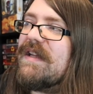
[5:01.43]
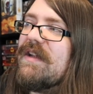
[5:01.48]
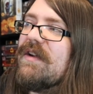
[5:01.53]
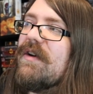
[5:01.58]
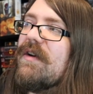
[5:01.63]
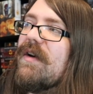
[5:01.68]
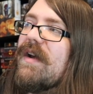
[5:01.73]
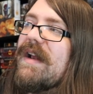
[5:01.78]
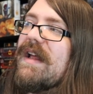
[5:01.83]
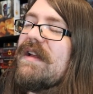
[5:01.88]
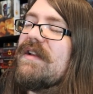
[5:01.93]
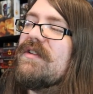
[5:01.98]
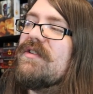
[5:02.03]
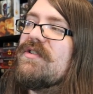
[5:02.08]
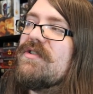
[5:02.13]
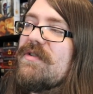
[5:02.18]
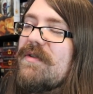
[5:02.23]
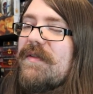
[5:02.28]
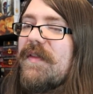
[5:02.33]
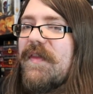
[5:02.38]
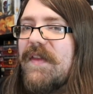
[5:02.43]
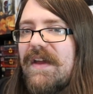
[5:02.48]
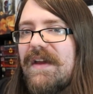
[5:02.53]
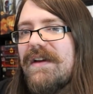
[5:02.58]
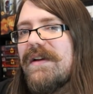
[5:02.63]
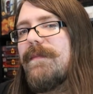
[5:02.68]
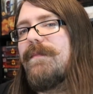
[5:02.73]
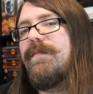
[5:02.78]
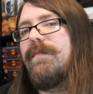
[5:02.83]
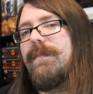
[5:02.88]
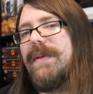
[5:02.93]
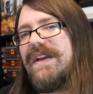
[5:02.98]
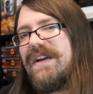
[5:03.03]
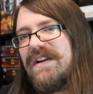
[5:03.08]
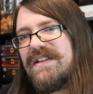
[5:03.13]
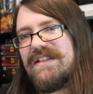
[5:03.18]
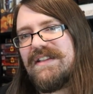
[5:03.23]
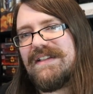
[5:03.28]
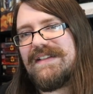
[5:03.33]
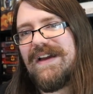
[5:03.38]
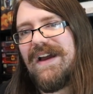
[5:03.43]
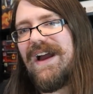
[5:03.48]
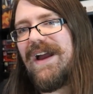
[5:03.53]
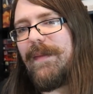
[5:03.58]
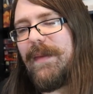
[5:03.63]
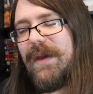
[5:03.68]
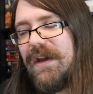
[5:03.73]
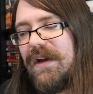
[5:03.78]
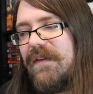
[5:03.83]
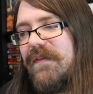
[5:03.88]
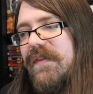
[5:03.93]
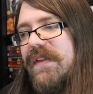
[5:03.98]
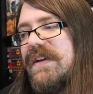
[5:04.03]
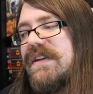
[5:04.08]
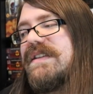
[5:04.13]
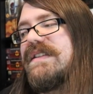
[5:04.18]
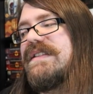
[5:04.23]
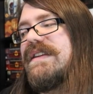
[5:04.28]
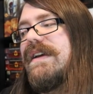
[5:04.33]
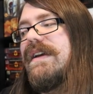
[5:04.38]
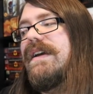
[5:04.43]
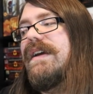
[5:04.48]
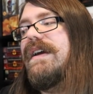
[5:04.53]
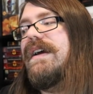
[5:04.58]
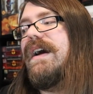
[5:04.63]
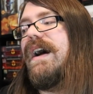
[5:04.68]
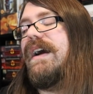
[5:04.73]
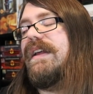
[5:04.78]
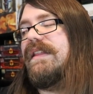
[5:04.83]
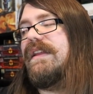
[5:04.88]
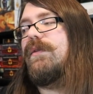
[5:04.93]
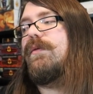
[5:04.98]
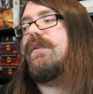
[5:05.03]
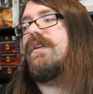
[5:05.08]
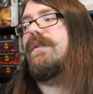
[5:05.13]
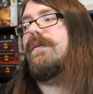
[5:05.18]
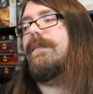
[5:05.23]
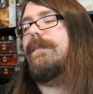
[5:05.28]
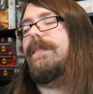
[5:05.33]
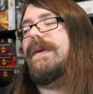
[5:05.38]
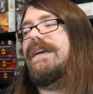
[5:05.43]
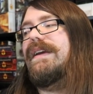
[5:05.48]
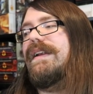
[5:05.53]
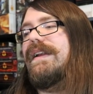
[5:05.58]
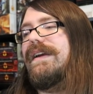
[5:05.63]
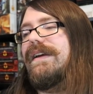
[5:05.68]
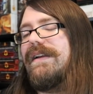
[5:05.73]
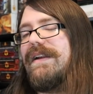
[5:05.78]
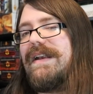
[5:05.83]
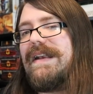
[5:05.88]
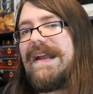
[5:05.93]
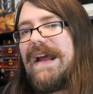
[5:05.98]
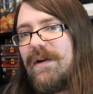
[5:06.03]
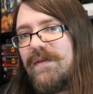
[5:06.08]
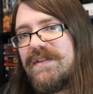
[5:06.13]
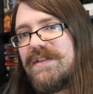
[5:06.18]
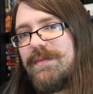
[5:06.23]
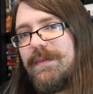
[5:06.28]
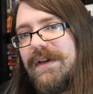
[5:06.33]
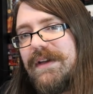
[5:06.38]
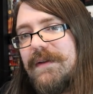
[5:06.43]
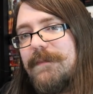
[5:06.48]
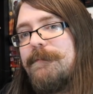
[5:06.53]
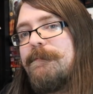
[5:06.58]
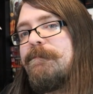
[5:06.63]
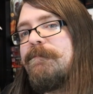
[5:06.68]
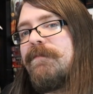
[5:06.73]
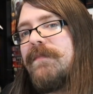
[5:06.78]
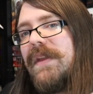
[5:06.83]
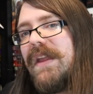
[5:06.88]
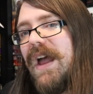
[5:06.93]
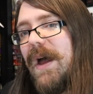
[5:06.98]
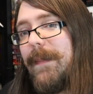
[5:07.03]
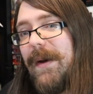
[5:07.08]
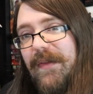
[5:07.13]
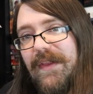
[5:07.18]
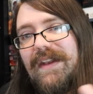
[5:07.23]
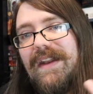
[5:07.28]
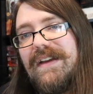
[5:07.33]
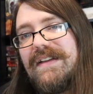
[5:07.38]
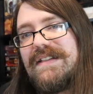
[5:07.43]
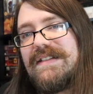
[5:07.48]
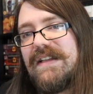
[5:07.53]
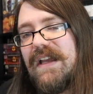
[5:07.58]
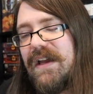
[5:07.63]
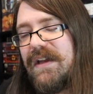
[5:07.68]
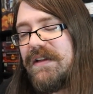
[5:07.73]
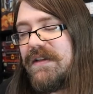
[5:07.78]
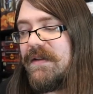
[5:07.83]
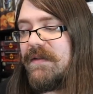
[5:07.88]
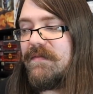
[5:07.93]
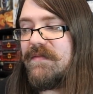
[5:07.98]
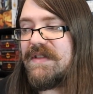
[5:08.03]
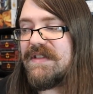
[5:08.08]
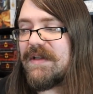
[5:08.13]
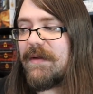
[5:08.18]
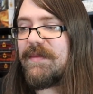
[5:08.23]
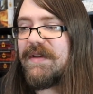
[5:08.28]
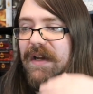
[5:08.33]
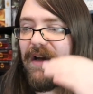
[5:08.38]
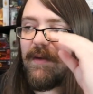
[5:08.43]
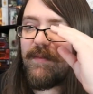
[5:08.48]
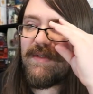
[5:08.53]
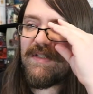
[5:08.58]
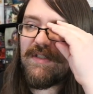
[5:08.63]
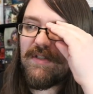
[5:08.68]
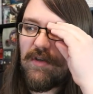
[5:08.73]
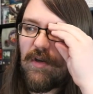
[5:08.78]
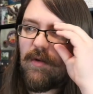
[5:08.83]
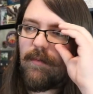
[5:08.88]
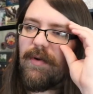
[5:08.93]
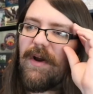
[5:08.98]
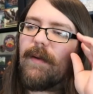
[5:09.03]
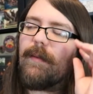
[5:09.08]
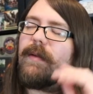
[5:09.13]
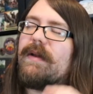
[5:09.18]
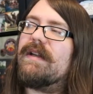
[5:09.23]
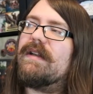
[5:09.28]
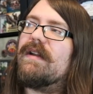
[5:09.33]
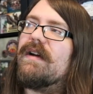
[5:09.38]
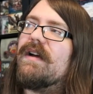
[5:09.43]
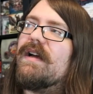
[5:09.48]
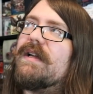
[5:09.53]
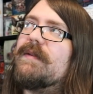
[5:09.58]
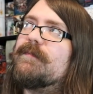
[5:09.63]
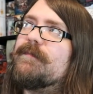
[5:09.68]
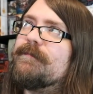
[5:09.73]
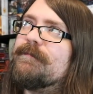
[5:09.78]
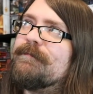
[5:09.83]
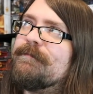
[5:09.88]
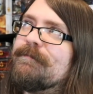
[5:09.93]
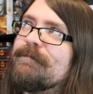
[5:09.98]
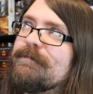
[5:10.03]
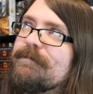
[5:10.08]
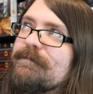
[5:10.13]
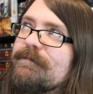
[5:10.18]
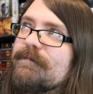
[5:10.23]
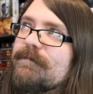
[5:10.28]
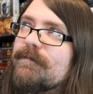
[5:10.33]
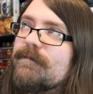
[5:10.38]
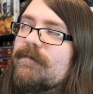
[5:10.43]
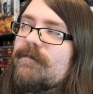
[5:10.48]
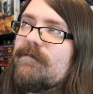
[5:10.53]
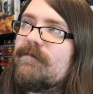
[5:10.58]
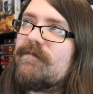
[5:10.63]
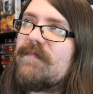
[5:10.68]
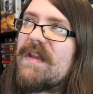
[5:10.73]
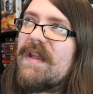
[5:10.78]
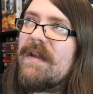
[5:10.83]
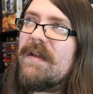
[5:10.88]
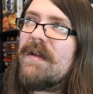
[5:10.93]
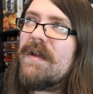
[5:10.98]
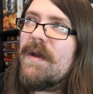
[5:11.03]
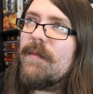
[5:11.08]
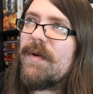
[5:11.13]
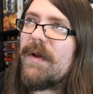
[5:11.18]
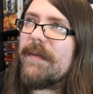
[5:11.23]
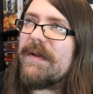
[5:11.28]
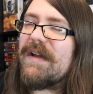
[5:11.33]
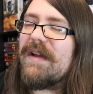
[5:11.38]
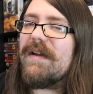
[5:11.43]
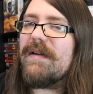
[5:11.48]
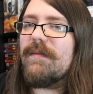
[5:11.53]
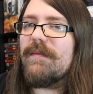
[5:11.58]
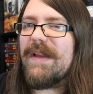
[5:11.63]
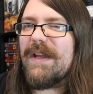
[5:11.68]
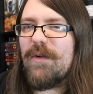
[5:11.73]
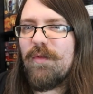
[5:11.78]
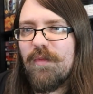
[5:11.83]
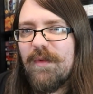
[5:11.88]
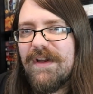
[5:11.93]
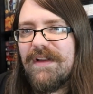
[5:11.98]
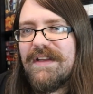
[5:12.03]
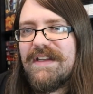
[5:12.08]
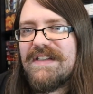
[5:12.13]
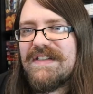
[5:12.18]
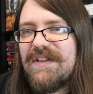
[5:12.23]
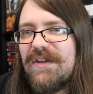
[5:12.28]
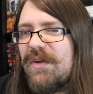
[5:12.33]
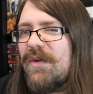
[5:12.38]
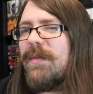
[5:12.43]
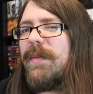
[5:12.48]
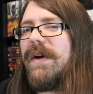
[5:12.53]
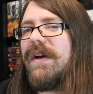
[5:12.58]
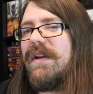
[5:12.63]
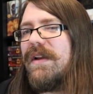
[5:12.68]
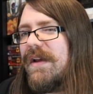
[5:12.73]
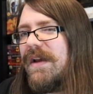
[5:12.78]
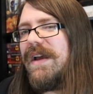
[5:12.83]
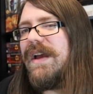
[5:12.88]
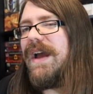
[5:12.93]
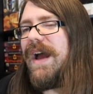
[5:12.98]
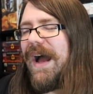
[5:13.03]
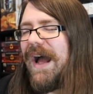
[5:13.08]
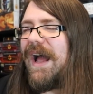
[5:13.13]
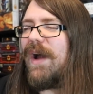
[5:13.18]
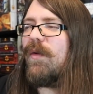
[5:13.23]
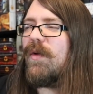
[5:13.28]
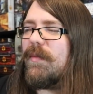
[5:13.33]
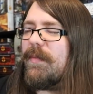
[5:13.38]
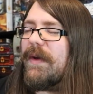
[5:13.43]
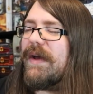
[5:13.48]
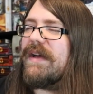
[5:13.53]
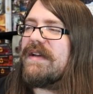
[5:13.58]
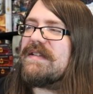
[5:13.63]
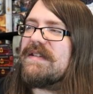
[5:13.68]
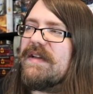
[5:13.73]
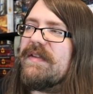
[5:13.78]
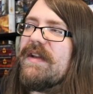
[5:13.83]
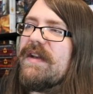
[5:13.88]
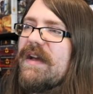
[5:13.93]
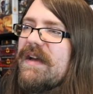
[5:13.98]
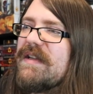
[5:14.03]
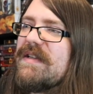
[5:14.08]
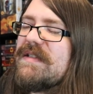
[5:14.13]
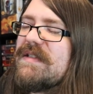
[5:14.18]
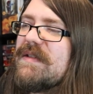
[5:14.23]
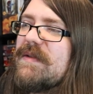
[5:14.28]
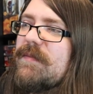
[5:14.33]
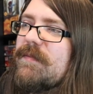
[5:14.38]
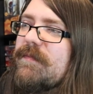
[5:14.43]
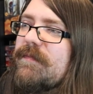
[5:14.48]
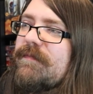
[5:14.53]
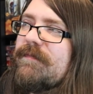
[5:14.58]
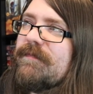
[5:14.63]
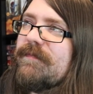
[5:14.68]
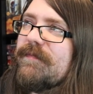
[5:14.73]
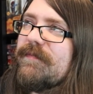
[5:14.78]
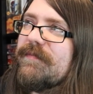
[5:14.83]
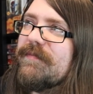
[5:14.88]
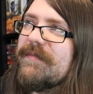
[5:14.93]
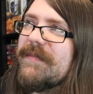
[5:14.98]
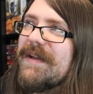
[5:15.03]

here. And I do think, because of the timing of this, I think we're going to be getting an announcement about the next set sometime soon. Probably not, hmm, probably not like really soon, but I would bet in the next, hmm,